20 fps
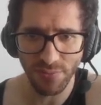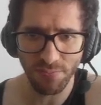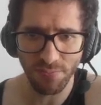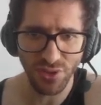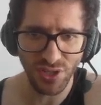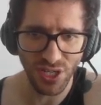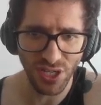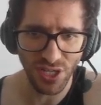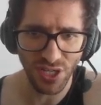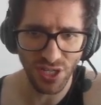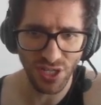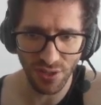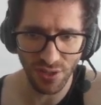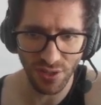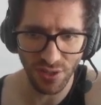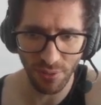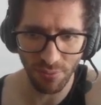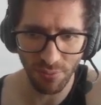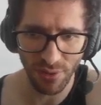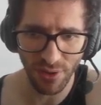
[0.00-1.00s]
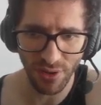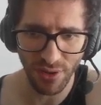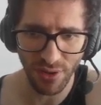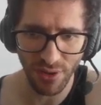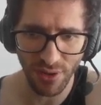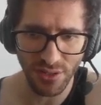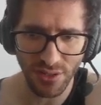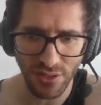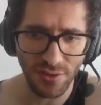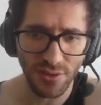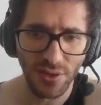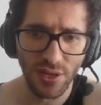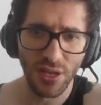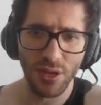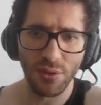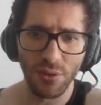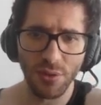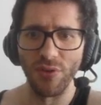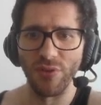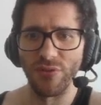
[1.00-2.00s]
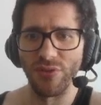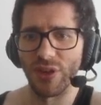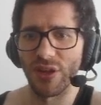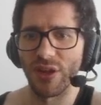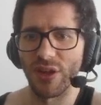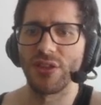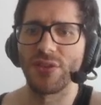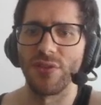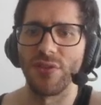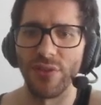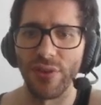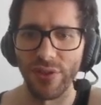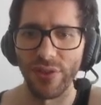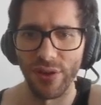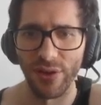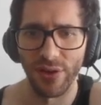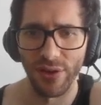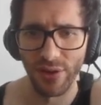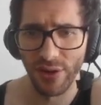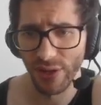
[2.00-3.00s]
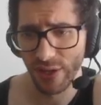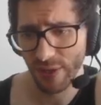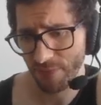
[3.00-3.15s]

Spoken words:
potentially preparing to move the knight over there,